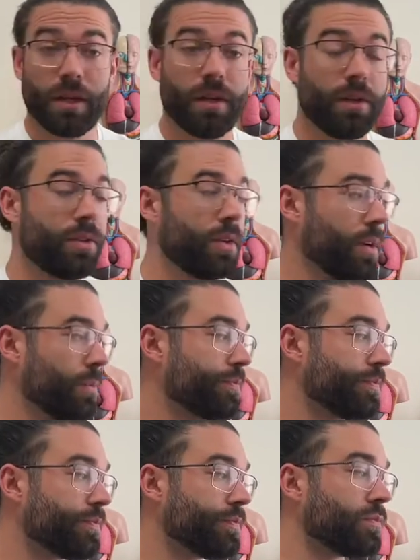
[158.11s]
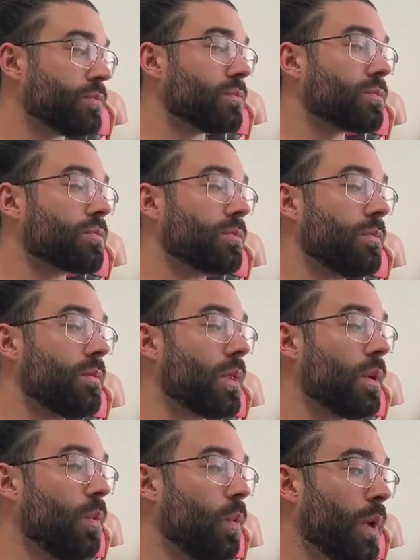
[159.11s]
So
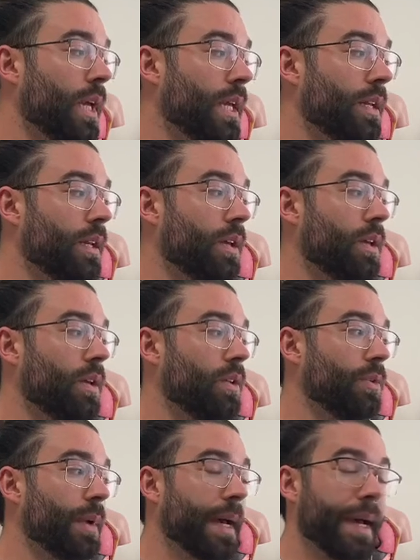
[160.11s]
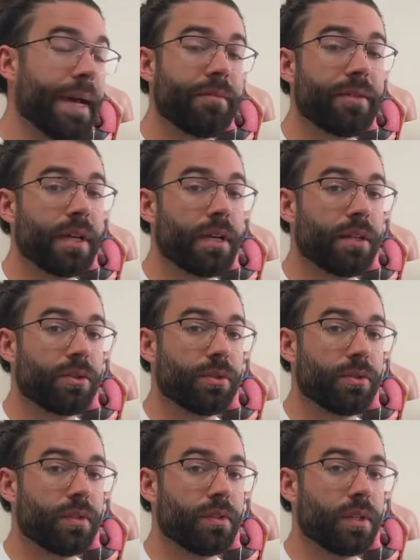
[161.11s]
when you have that initial
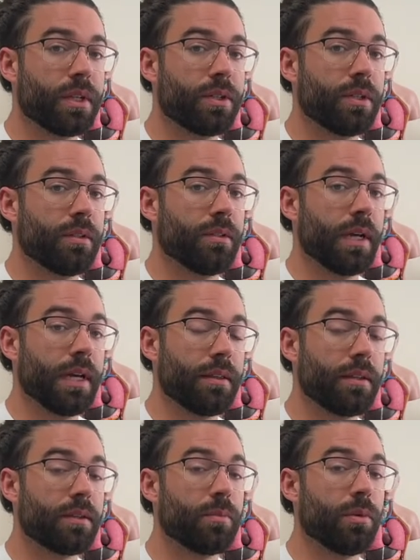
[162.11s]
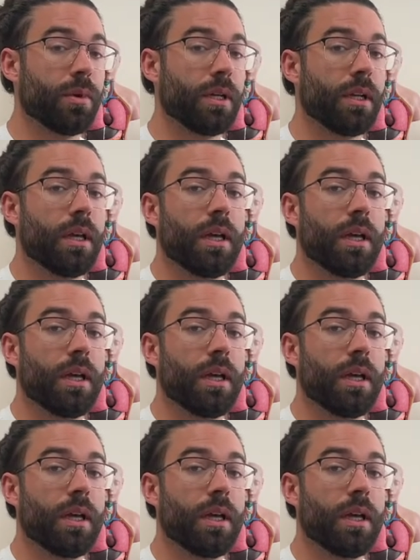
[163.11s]
sensation, at this point,